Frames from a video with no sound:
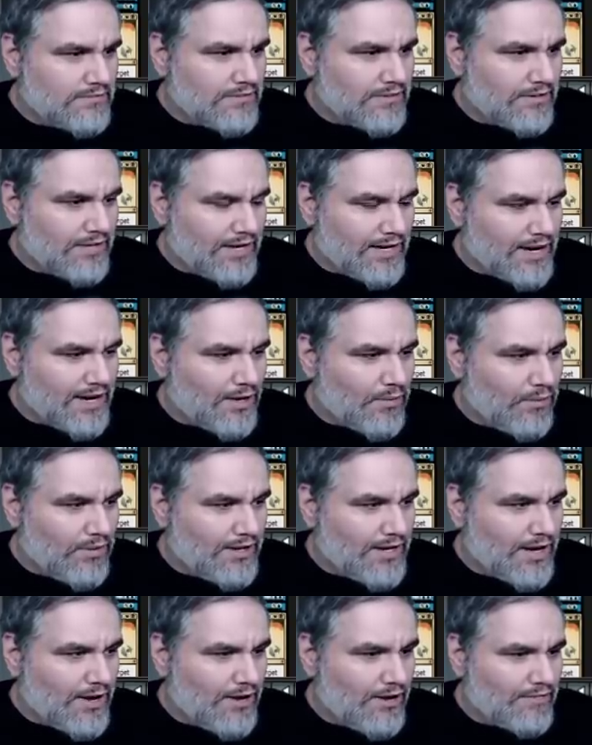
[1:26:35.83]
They're like, I got to
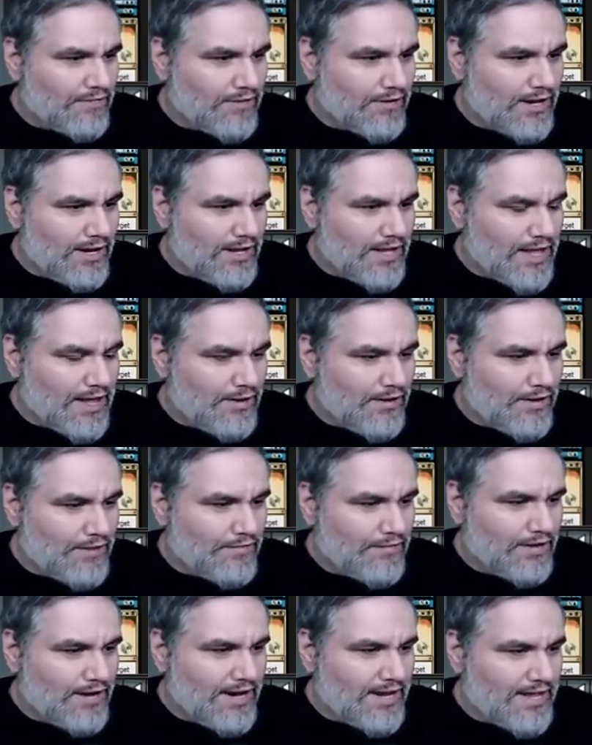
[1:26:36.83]
win however I,
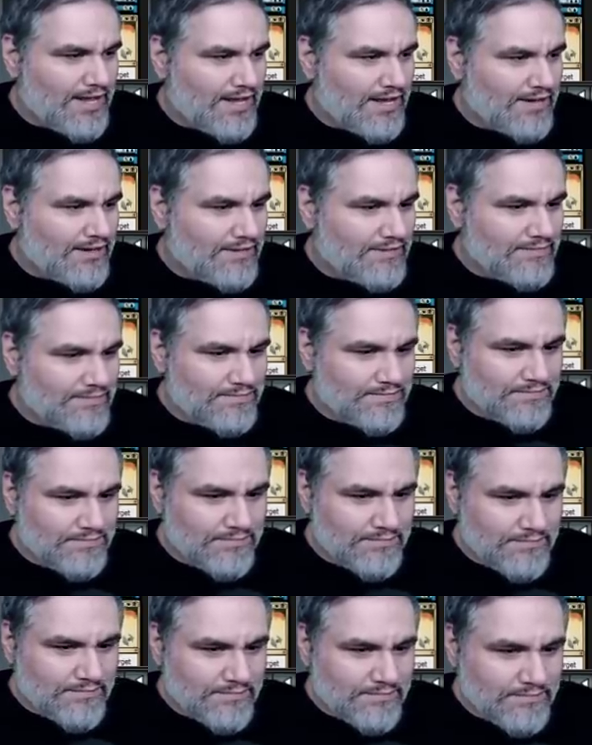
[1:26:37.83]
however I can.
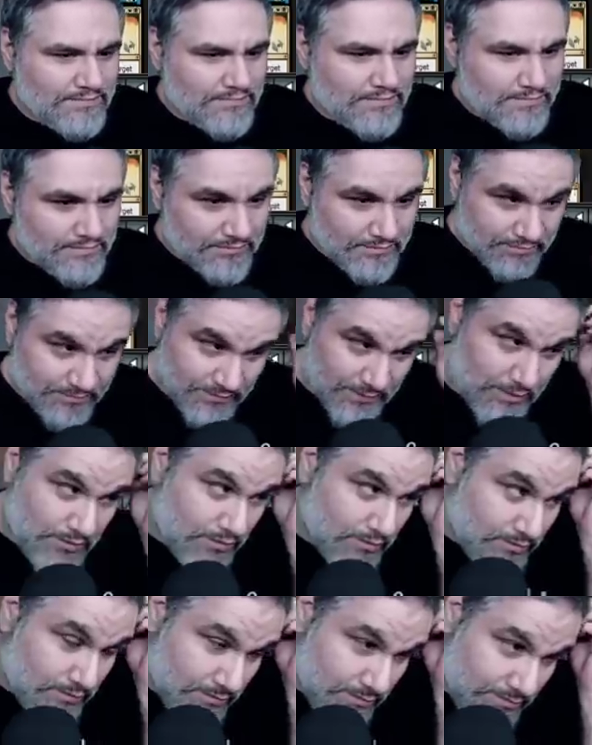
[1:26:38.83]
Got to
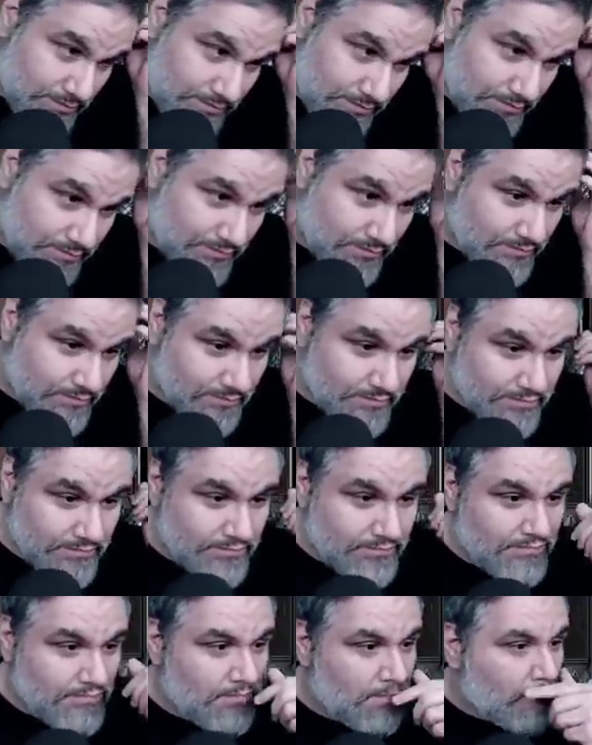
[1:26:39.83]
be on that grind.
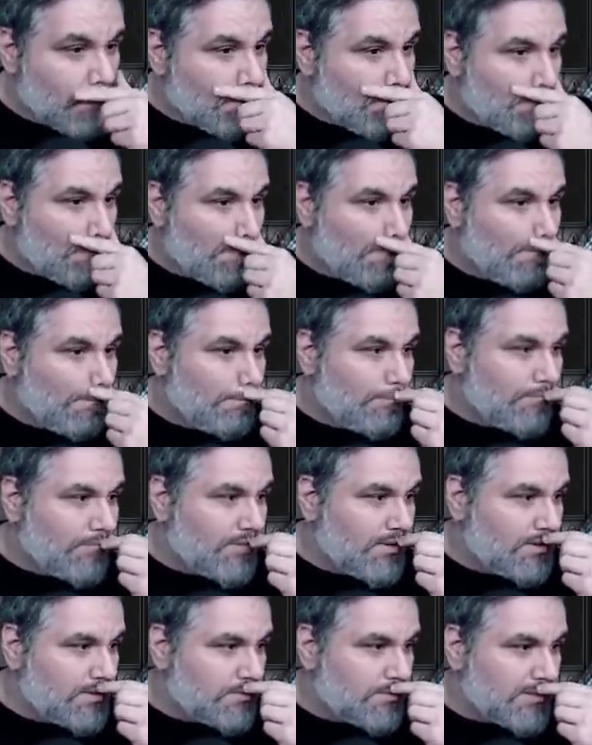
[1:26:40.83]

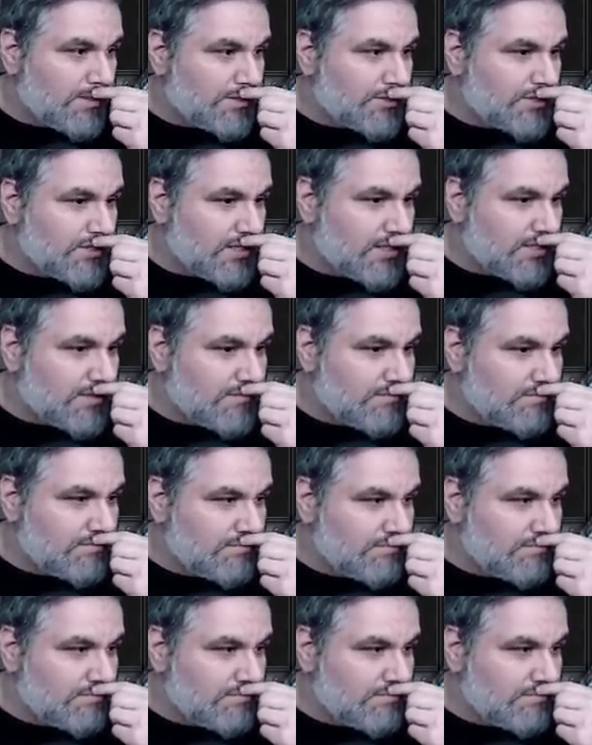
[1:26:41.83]
Let's play Shelly.